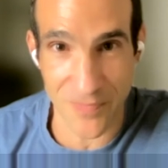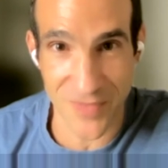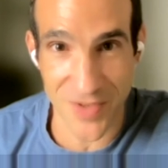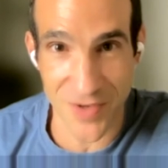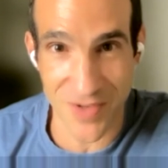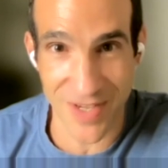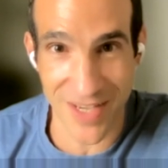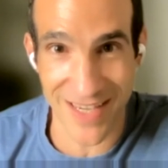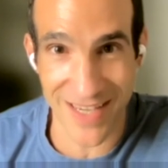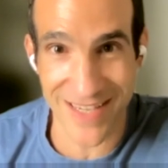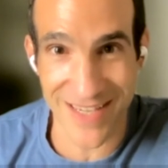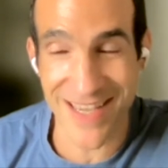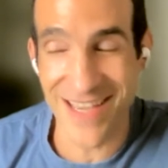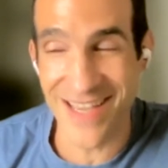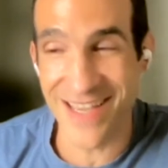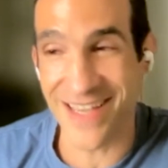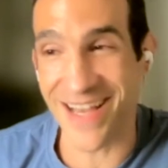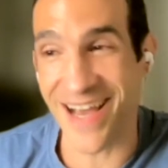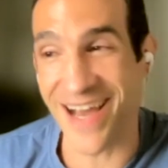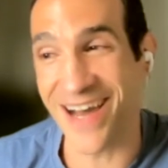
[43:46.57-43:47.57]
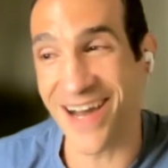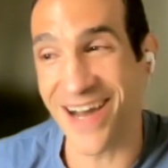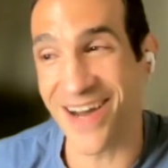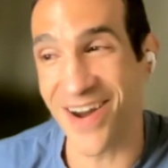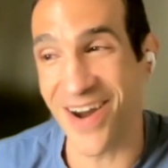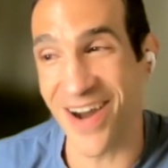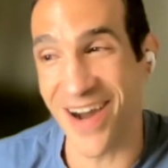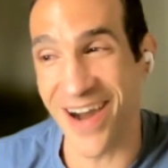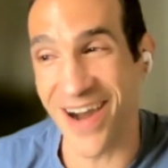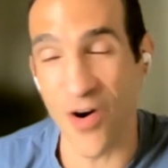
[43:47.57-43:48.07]
Okay.
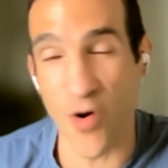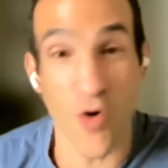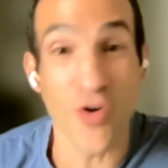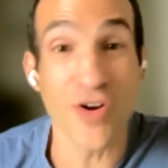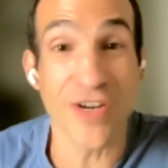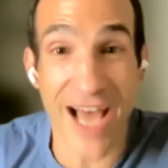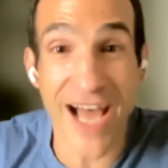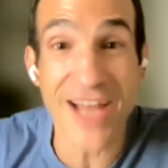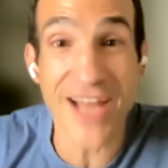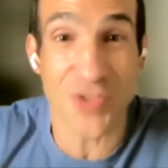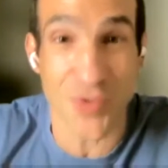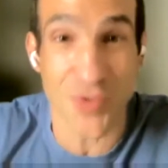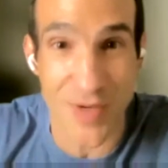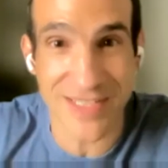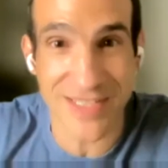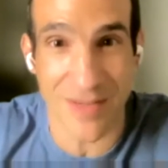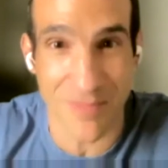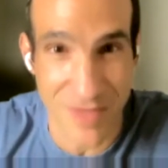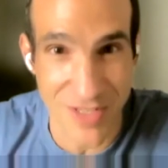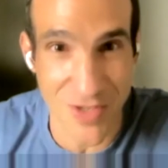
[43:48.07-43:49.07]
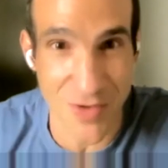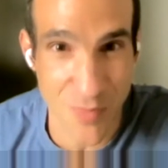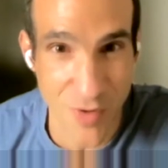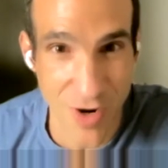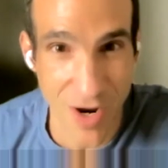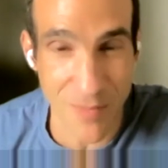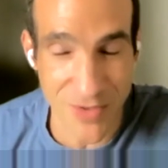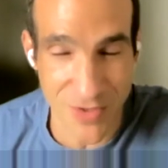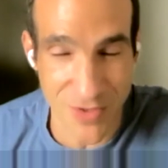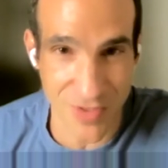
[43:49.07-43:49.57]
Or not doing something you
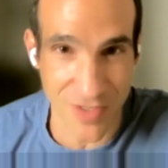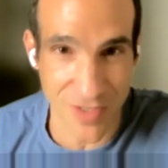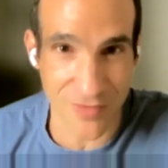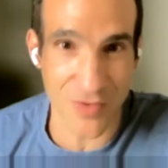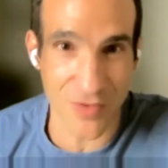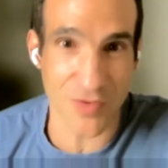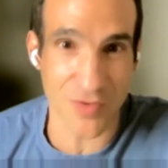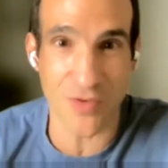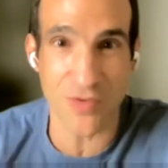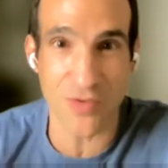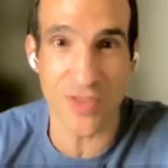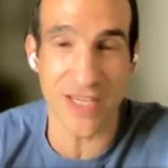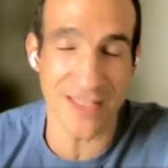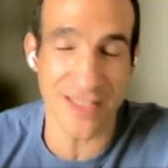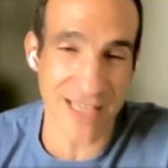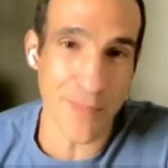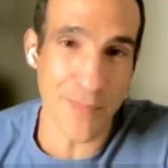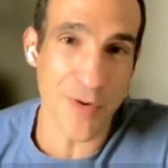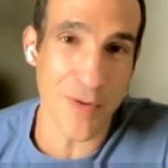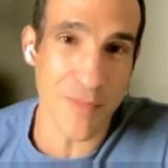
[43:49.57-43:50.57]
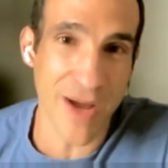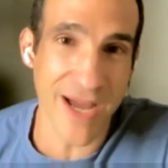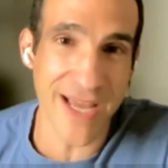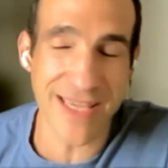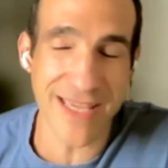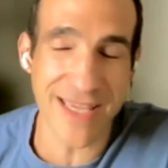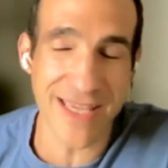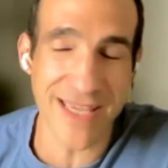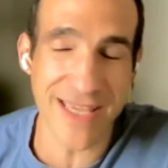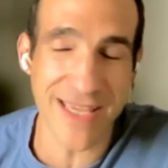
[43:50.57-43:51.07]
promise yourself to do. So the example in my
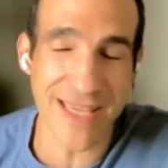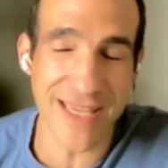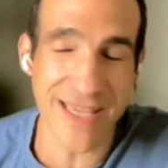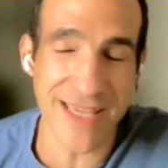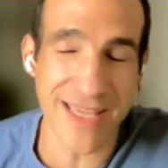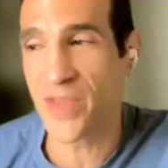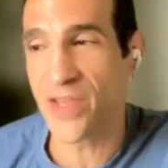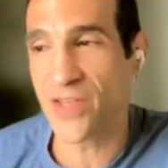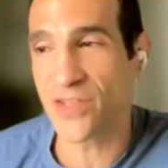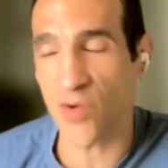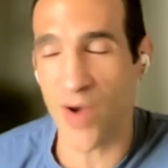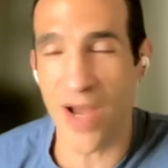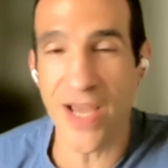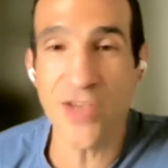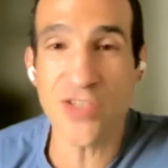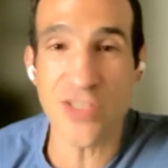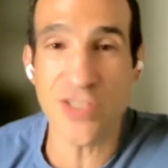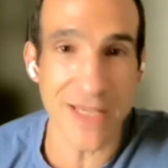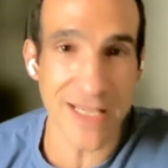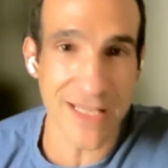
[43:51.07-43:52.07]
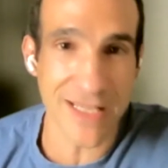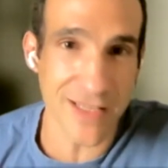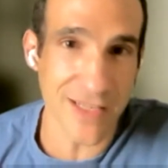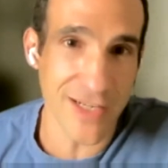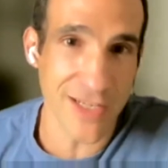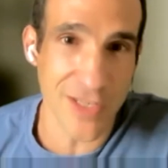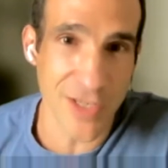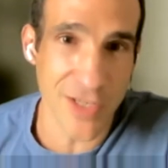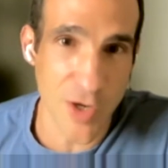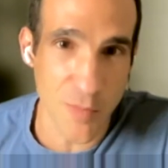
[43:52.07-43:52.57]
case, so I used to be
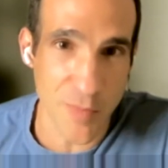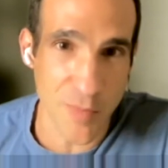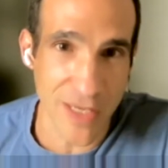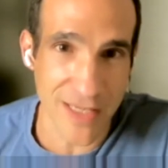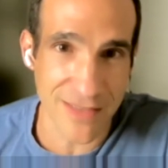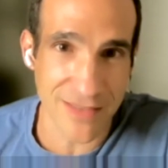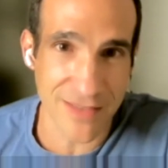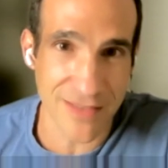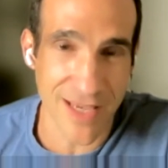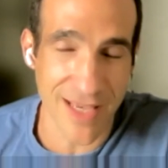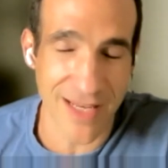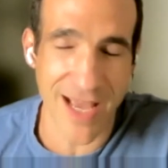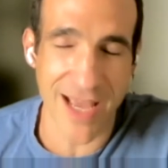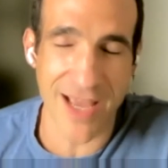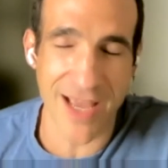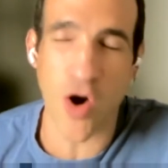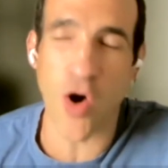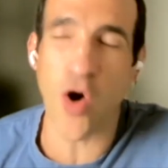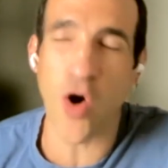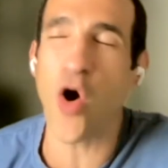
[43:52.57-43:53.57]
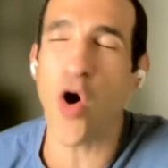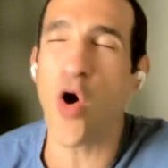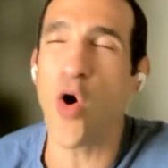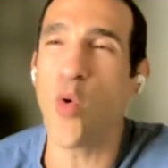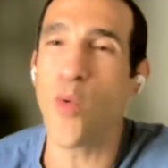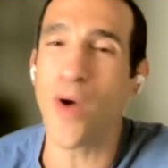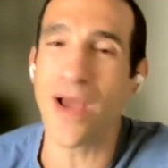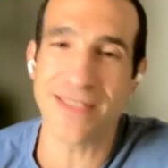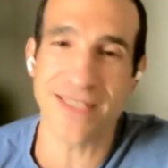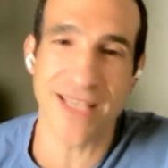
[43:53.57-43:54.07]
clinically obese, and I
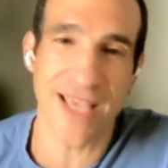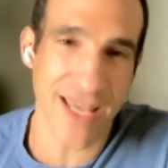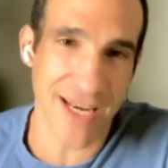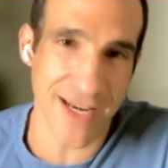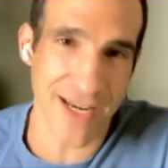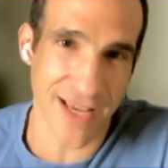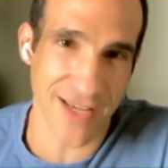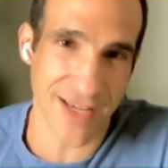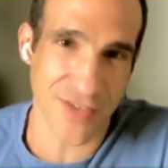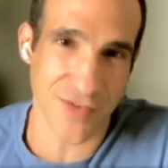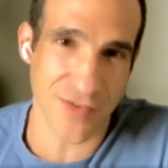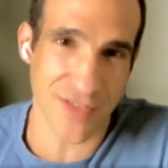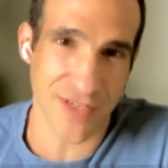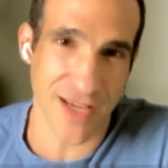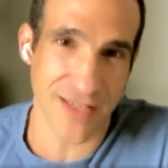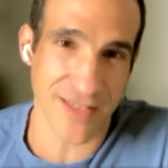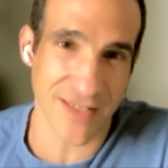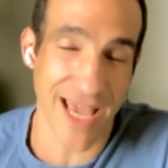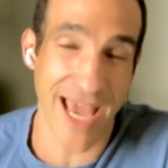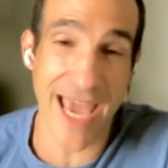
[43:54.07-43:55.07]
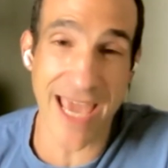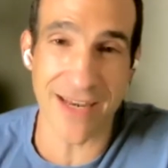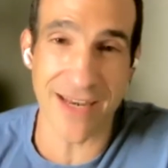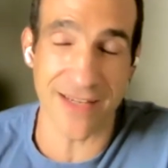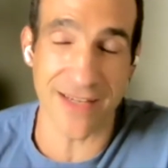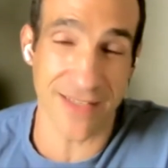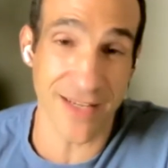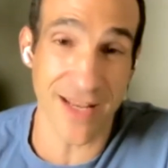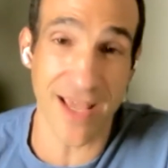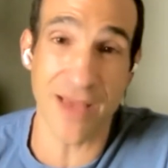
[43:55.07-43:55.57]
always hated exercise, hated
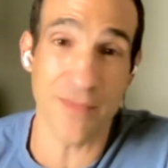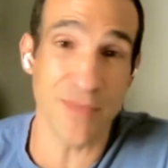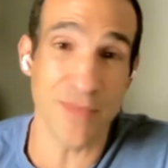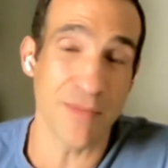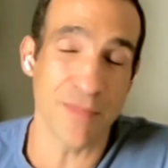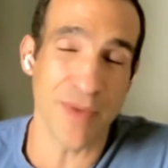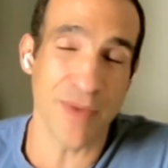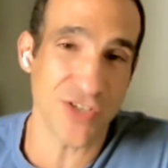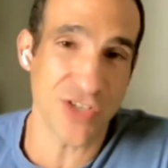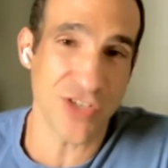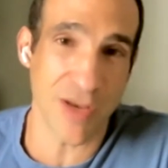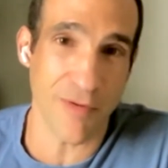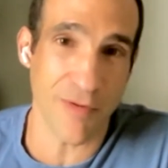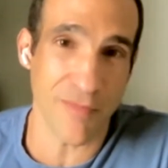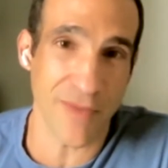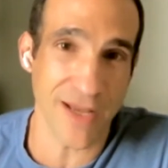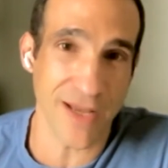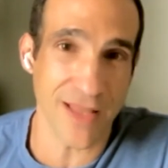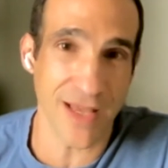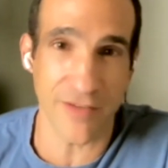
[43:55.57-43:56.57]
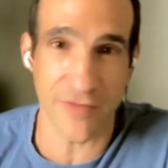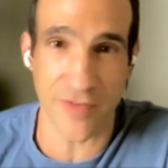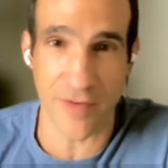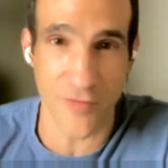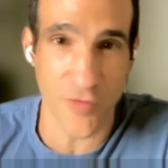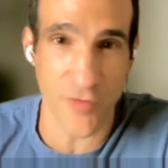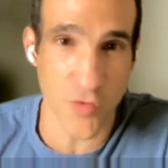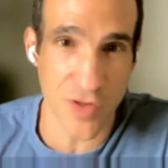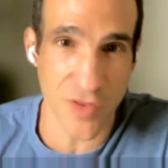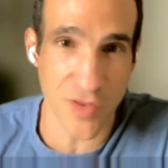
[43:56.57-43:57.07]
it. Today, I'm in the best shape of my life. I'm
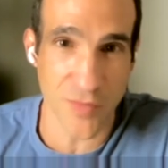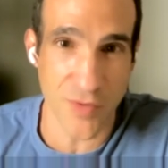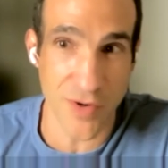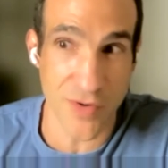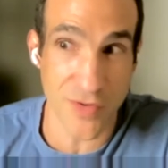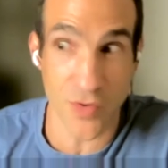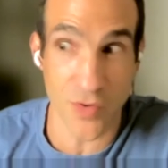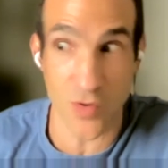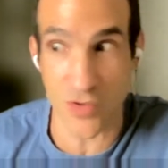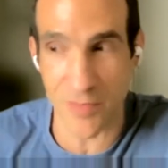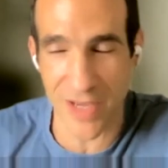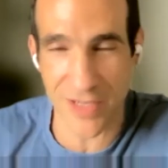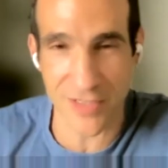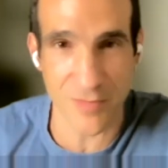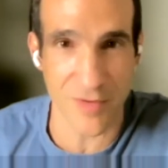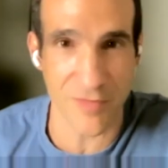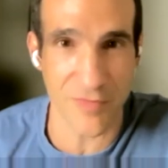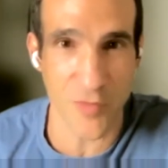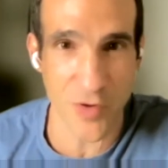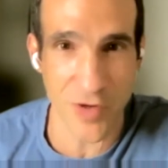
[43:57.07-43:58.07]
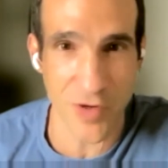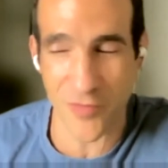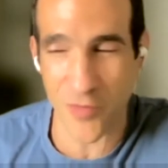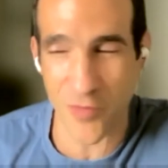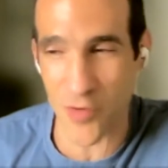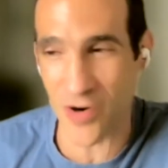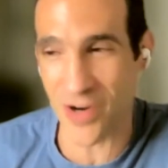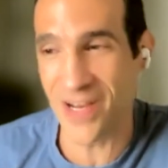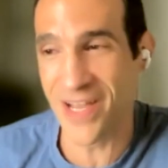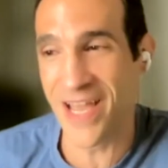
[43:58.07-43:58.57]
43 years old, about to be
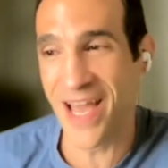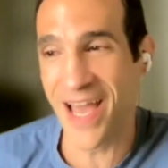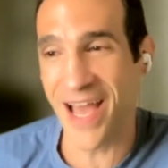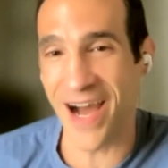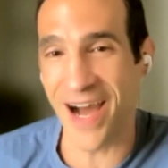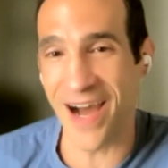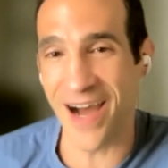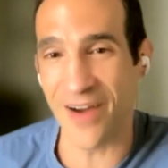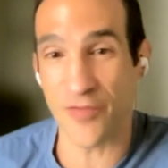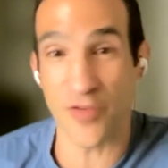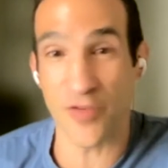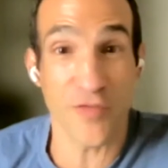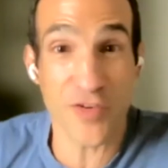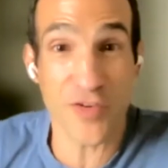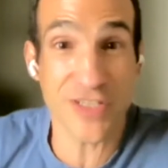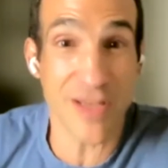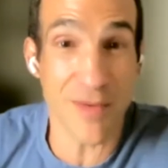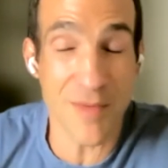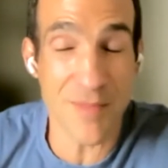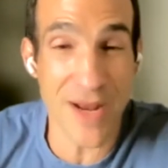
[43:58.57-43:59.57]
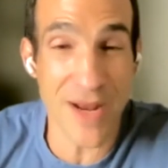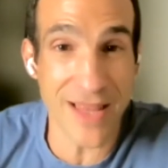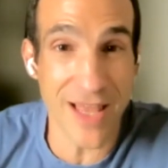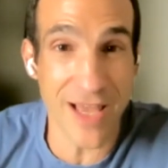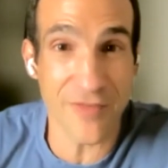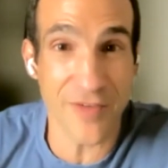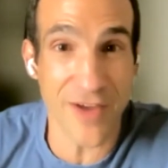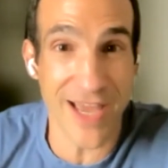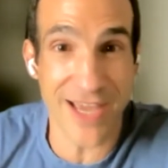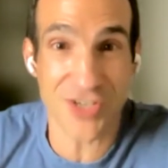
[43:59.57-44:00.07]
44. For the first time in my
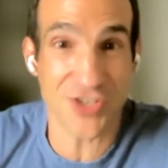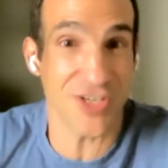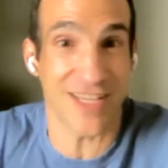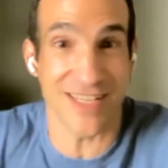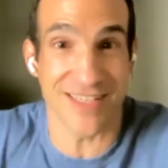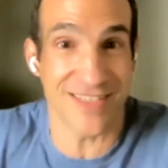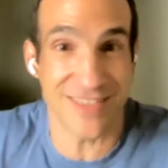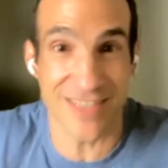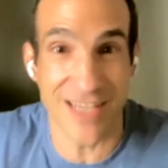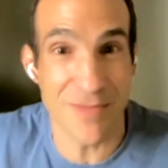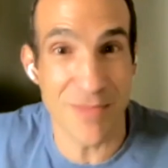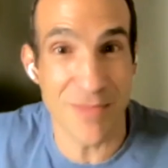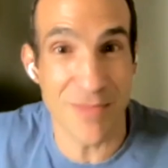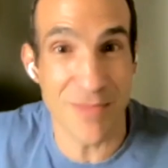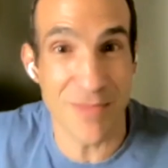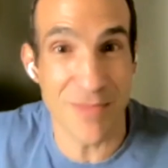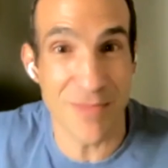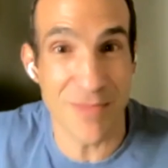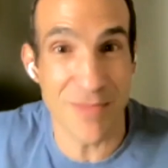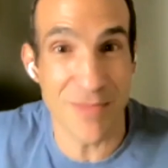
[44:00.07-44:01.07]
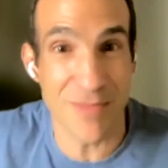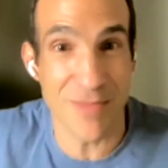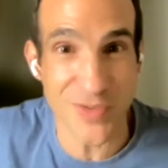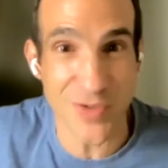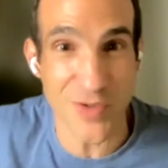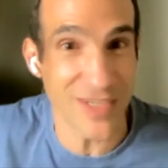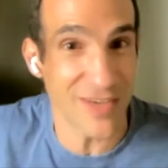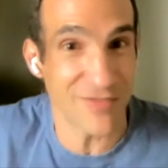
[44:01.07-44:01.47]
life, I actually can see my ab muscles.